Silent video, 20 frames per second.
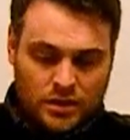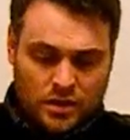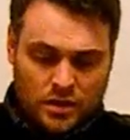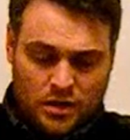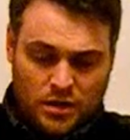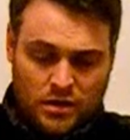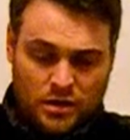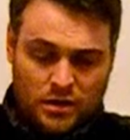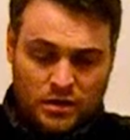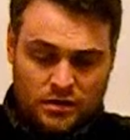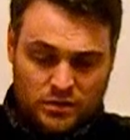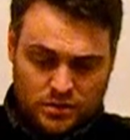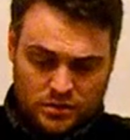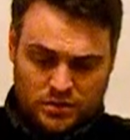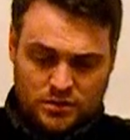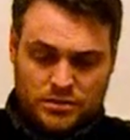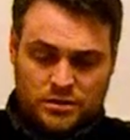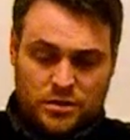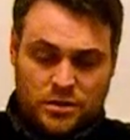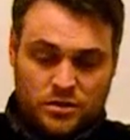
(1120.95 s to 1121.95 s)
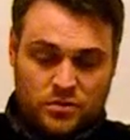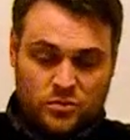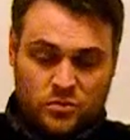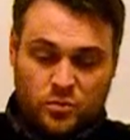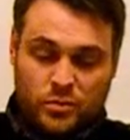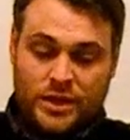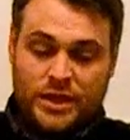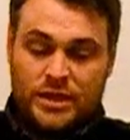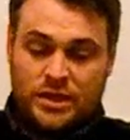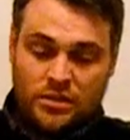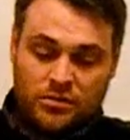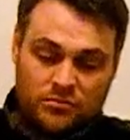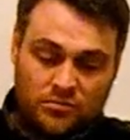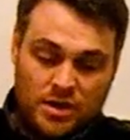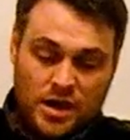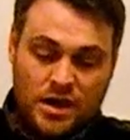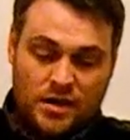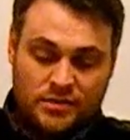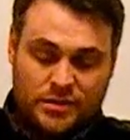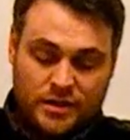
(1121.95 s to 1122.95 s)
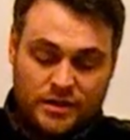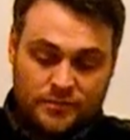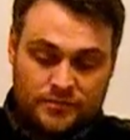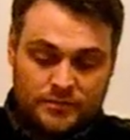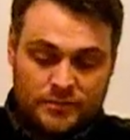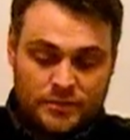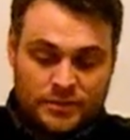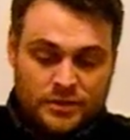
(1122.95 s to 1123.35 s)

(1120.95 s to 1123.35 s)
are not we rather?